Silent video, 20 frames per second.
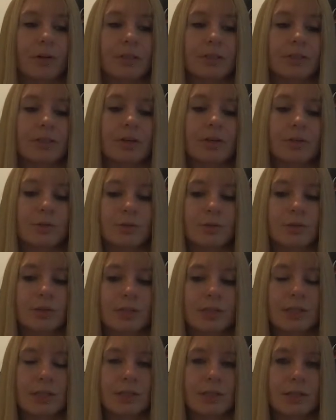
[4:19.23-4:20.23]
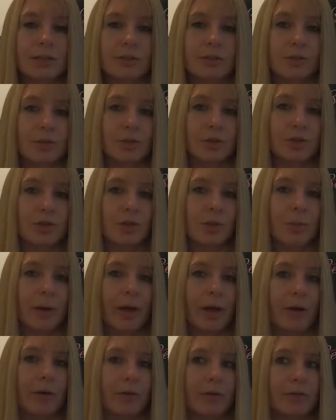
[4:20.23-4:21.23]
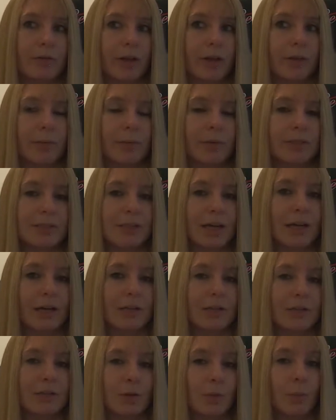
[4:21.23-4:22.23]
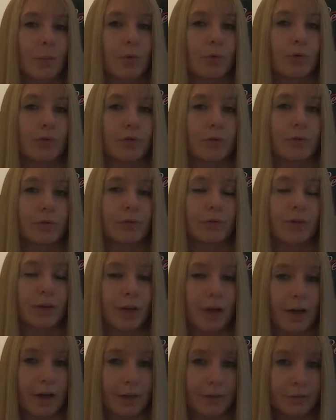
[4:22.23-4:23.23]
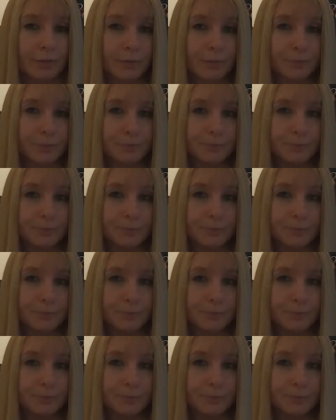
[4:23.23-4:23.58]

I started talking to the doctor about the fact that my dad is on warfarin for life,